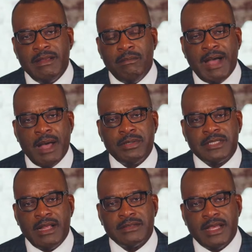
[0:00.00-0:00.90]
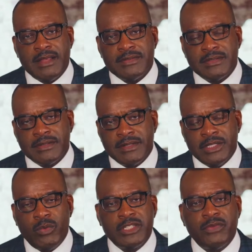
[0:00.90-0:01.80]
Bible tells us
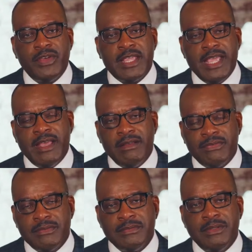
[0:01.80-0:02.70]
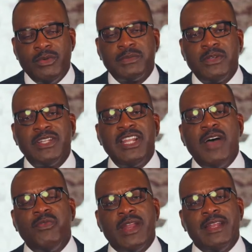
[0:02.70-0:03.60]
that we're to forgive. We're supposed to
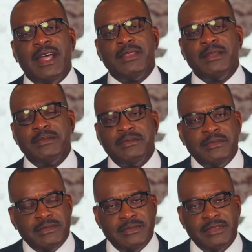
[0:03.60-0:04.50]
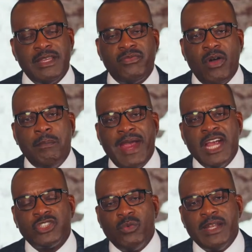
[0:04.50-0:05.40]
love one another. Give
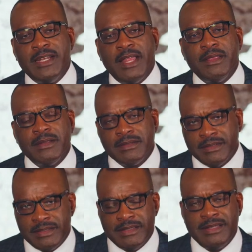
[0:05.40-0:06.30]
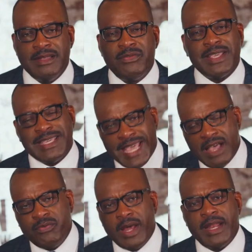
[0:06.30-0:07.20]
forbearance to one another.
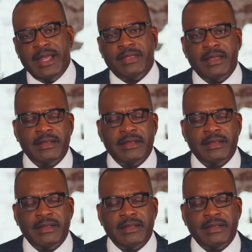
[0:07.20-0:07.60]
Forgive one another.